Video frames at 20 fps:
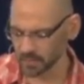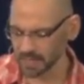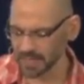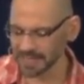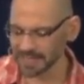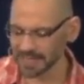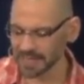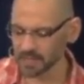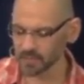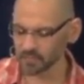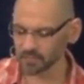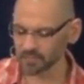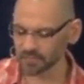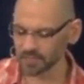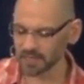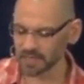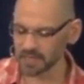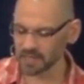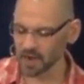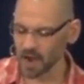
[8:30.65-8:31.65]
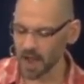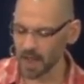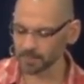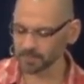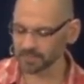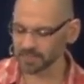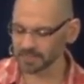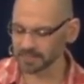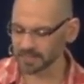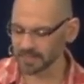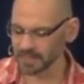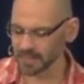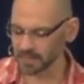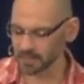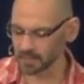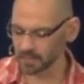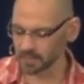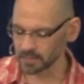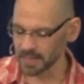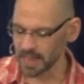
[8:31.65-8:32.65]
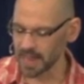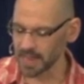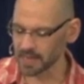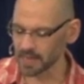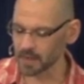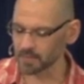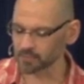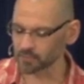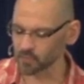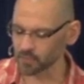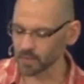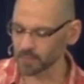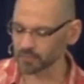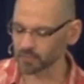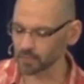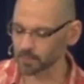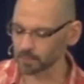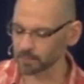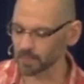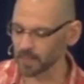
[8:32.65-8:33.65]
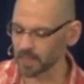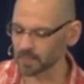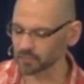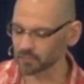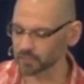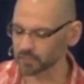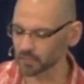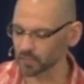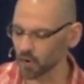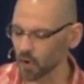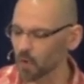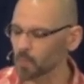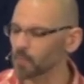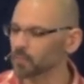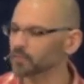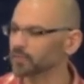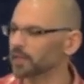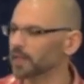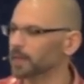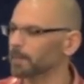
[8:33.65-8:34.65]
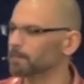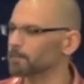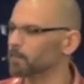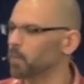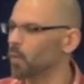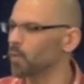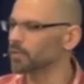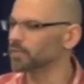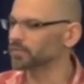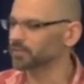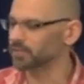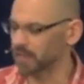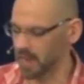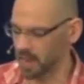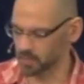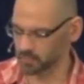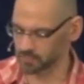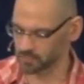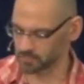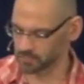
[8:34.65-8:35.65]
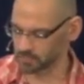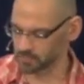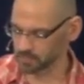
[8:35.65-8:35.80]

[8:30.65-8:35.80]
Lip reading: an inner-city Compton gang of Crips or Bloods look almost like Boy Scouts.